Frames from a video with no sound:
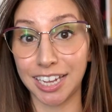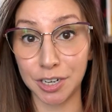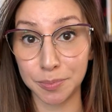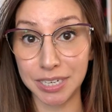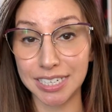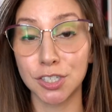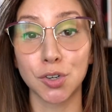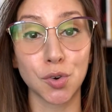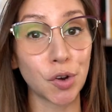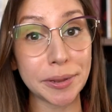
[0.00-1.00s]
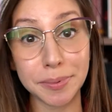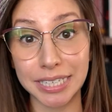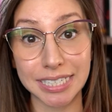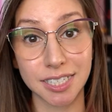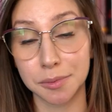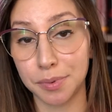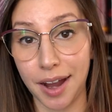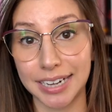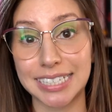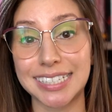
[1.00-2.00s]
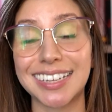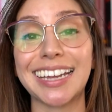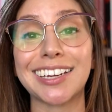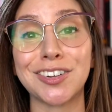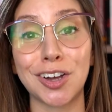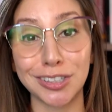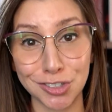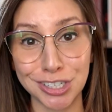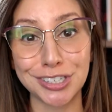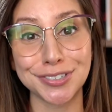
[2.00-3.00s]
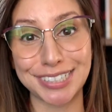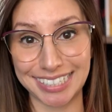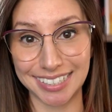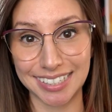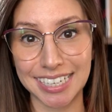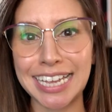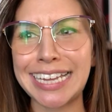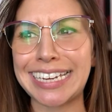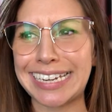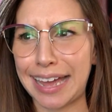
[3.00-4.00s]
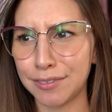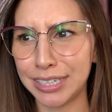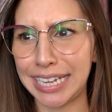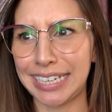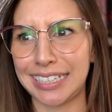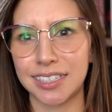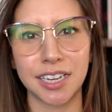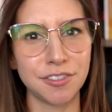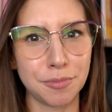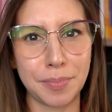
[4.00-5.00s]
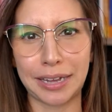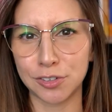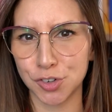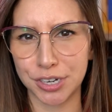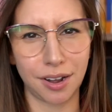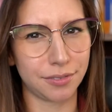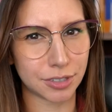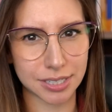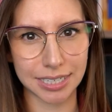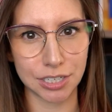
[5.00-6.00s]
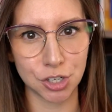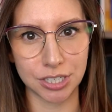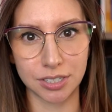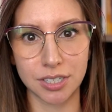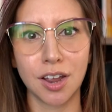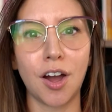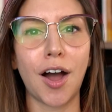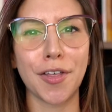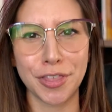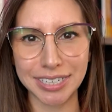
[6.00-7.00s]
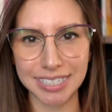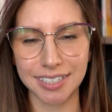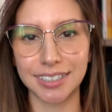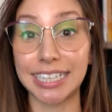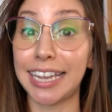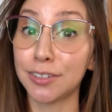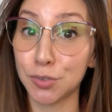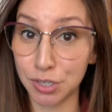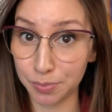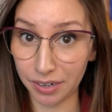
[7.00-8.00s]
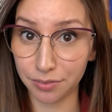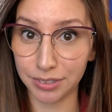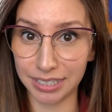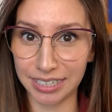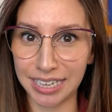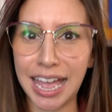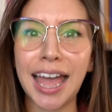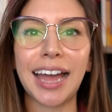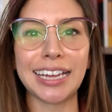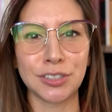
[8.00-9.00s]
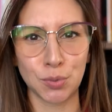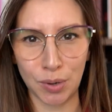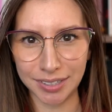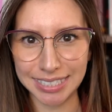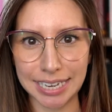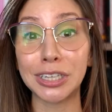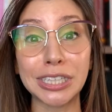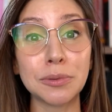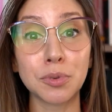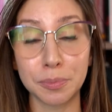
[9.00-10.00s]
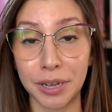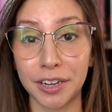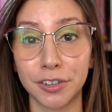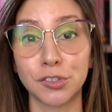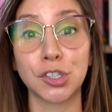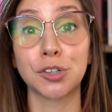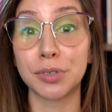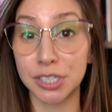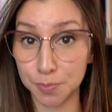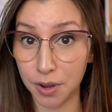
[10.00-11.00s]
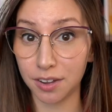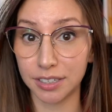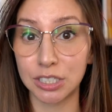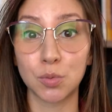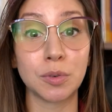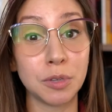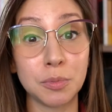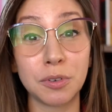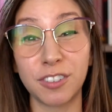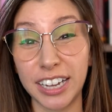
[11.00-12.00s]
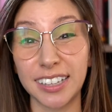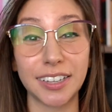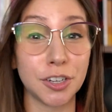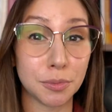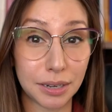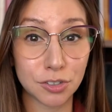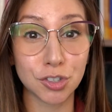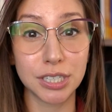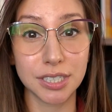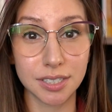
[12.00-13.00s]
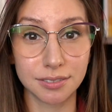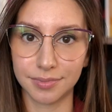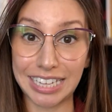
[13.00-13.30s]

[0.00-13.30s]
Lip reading: therapy is a great place to practice acknowledging your needs, navigating tough boundary conversations authentically and respectfully, as well as feeling prepared to respond when people violate your boundaries.